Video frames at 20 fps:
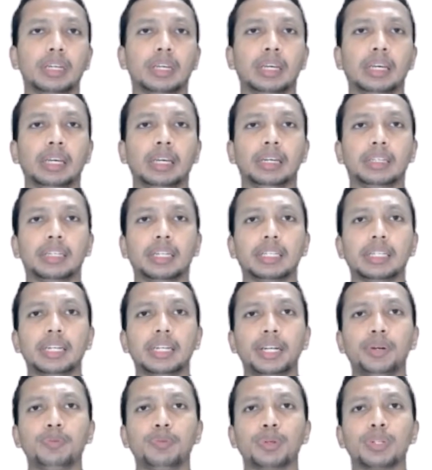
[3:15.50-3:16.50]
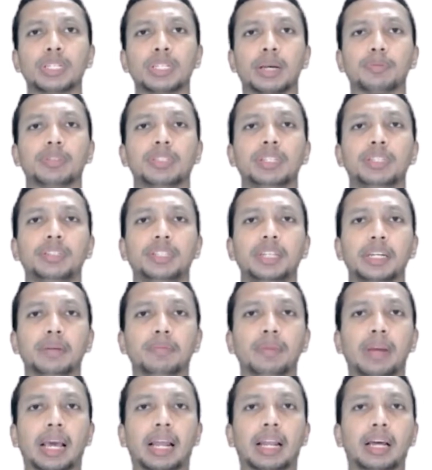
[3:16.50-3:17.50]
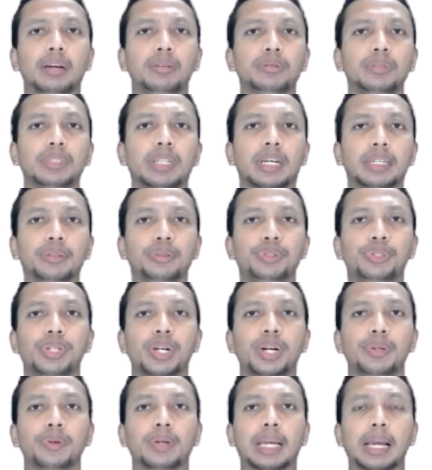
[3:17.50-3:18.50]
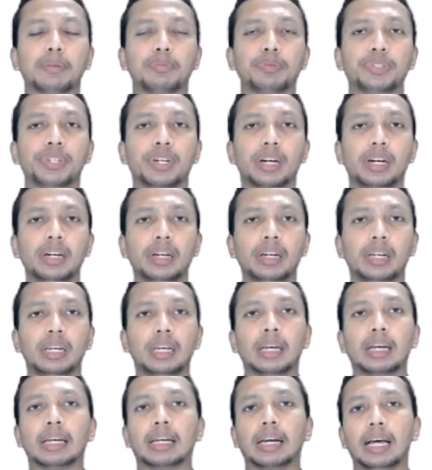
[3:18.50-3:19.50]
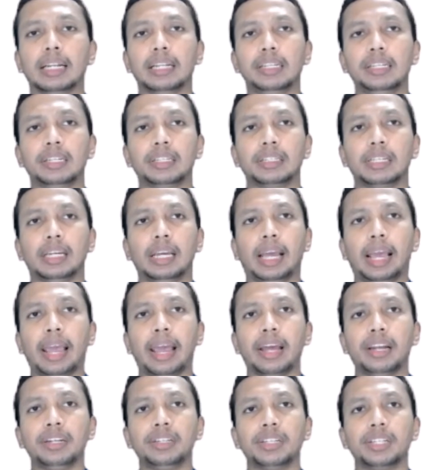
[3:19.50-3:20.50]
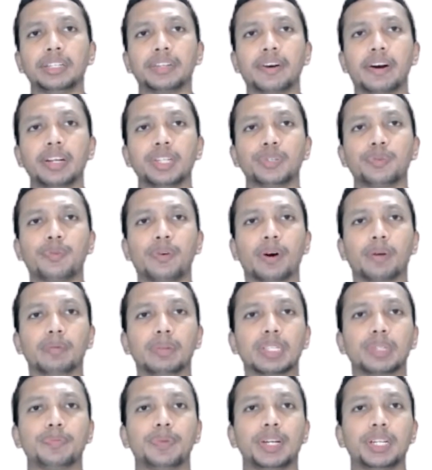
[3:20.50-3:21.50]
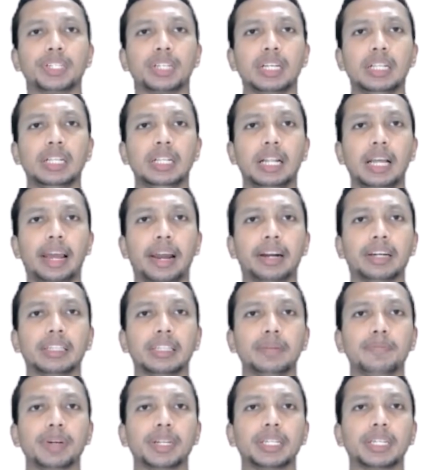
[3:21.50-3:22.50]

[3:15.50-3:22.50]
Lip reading: A data input subsystem allows the user to capture, collect, and transform spatial and thematic